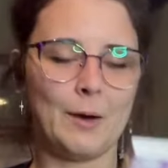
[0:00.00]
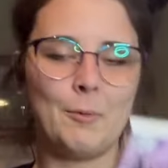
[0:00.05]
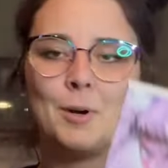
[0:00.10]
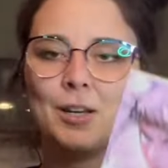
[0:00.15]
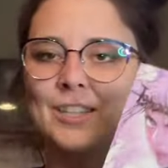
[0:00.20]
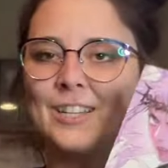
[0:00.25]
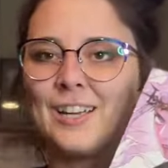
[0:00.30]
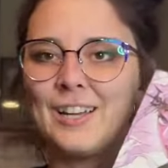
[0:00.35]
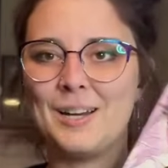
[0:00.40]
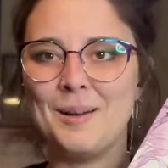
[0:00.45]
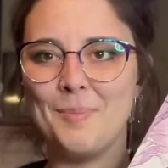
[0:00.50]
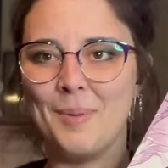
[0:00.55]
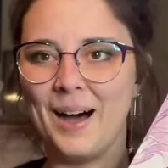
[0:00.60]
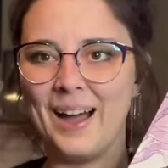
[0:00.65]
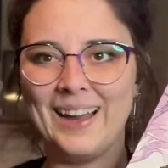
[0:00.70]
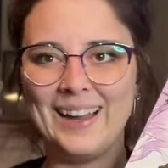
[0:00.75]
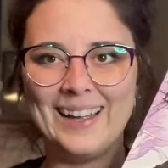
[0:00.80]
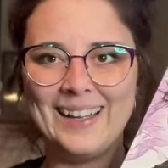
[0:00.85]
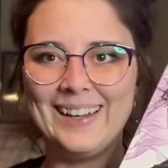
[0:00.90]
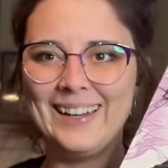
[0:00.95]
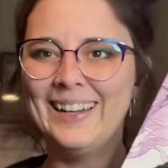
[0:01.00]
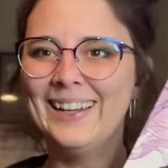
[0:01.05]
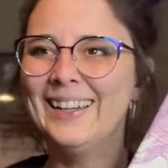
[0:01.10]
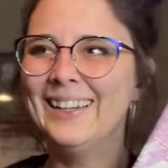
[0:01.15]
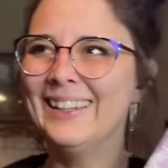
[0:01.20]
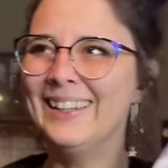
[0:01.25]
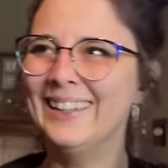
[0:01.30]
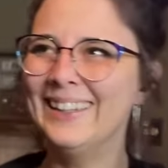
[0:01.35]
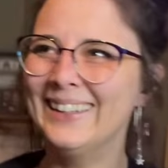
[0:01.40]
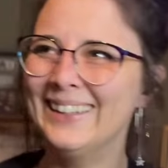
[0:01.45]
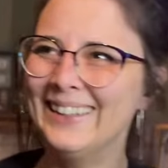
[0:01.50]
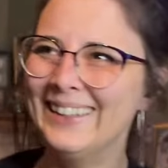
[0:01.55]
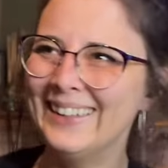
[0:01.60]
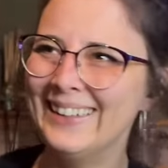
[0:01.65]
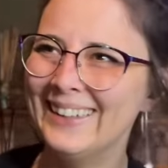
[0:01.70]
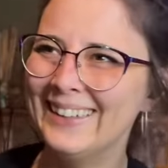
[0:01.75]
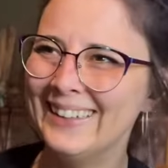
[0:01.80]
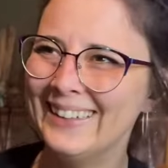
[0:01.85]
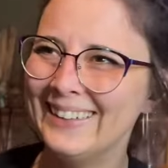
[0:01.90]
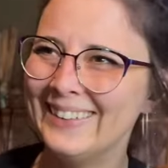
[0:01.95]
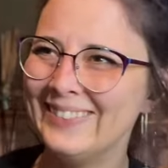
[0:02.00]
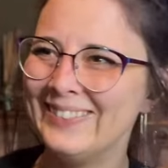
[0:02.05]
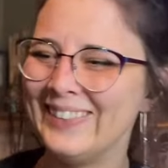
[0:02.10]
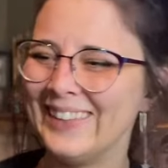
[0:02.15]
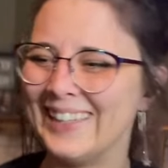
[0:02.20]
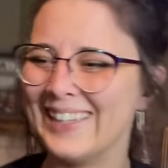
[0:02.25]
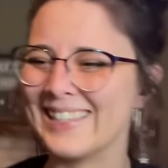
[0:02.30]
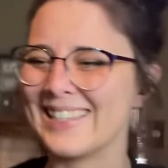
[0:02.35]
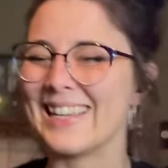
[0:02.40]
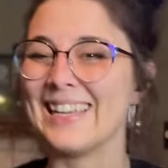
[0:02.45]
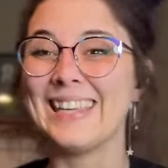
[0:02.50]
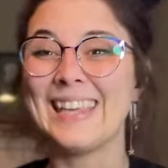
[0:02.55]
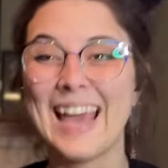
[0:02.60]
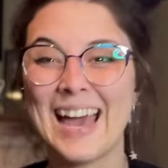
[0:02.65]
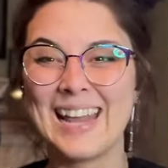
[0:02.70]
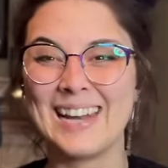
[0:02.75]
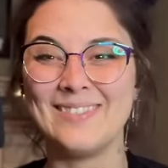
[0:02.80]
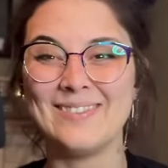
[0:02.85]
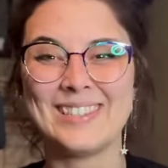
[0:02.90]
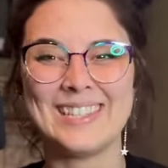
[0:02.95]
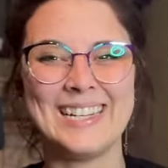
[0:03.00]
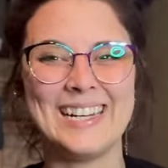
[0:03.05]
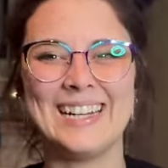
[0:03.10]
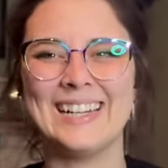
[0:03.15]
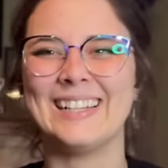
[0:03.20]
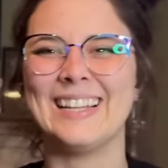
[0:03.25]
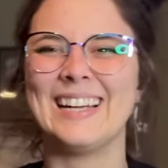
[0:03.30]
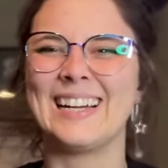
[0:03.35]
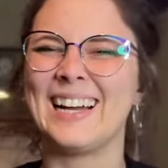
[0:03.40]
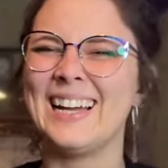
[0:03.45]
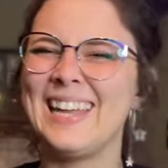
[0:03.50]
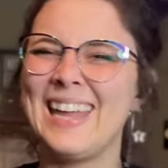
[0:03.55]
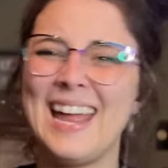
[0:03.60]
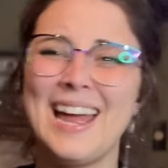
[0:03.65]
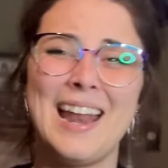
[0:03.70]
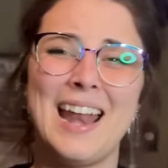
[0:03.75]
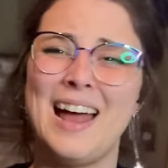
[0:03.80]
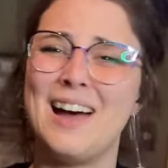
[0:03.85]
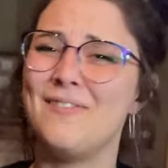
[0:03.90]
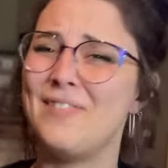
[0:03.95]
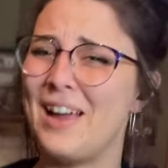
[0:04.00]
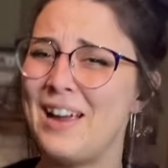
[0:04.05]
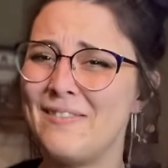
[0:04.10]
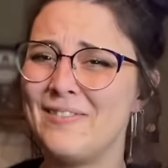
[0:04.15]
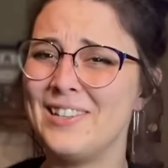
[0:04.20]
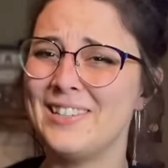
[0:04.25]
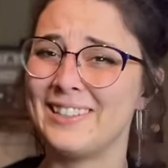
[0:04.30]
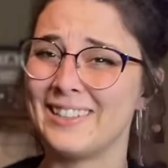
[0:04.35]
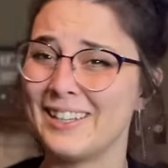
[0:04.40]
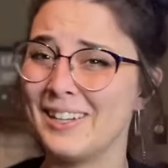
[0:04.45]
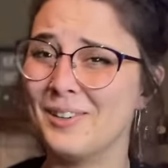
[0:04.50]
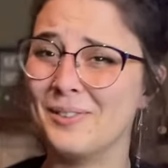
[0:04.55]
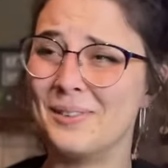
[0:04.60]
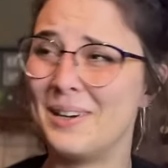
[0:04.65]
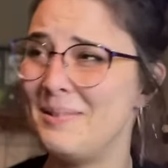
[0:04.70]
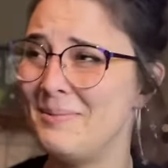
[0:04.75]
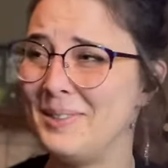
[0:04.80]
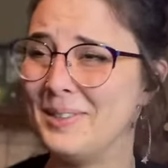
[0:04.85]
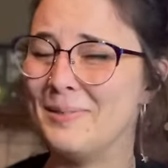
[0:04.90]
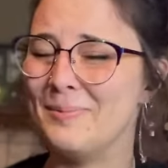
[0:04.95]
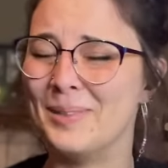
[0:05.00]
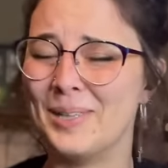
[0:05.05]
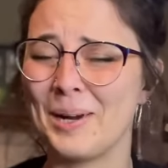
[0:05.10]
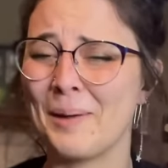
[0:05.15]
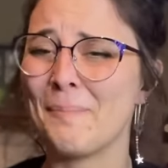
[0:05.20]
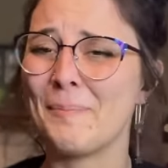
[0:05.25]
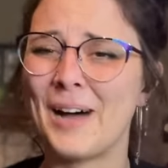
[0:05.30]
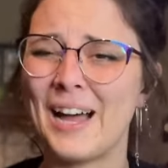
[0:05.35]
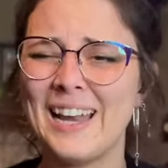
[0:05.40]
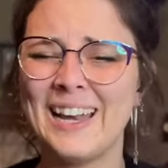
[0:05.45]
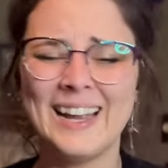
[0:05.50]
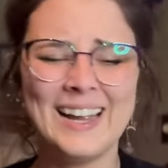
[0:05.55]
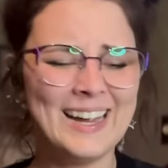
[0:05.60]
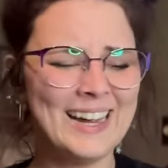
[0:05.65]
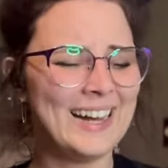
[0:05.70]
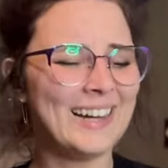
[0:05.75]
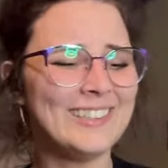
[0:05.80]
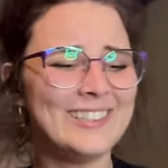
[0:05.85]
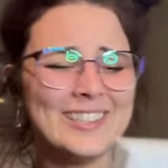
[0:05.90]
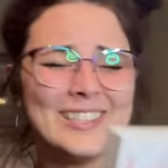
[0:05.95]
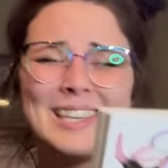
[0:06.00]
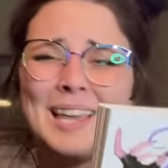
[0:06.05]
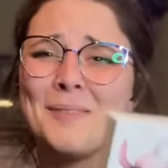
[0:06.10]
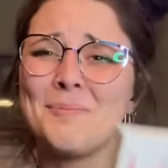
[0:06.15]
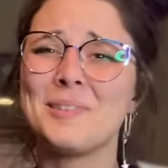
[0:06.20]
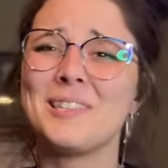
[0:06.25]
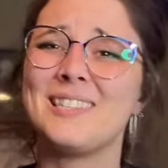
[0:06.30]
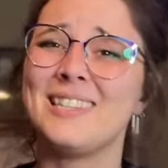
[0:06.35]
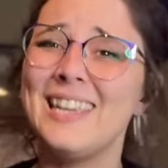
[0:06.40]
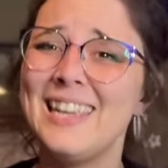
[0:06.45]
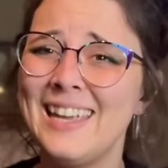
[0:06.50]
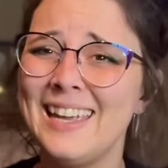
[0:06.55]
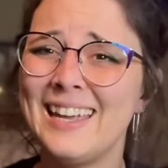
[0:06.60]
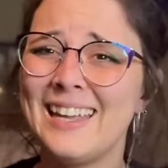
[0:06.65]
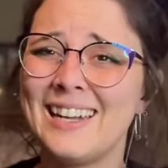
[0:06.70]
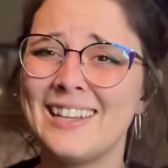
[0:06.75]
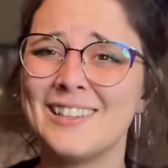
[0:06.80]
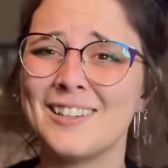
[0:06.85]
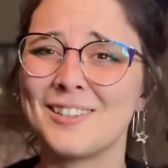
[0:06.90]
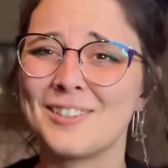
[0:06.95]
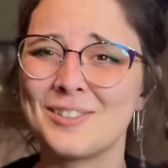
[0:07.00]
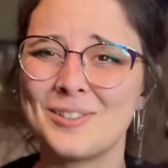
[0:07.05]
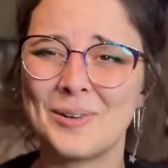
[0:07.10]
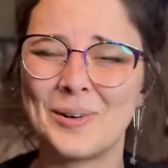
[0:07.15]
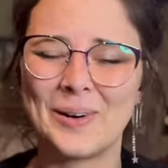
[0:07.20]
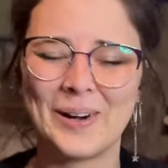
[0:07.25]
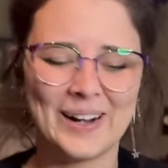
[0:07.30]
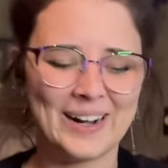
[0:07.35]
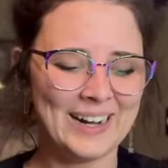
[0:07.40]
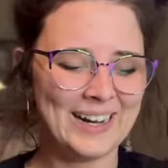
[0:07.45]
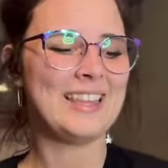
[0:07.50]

I wasn't gonna buy it. Because again, I'm sitting here like, I can't have every single Webtoon book, but I just kept seeing it in the store.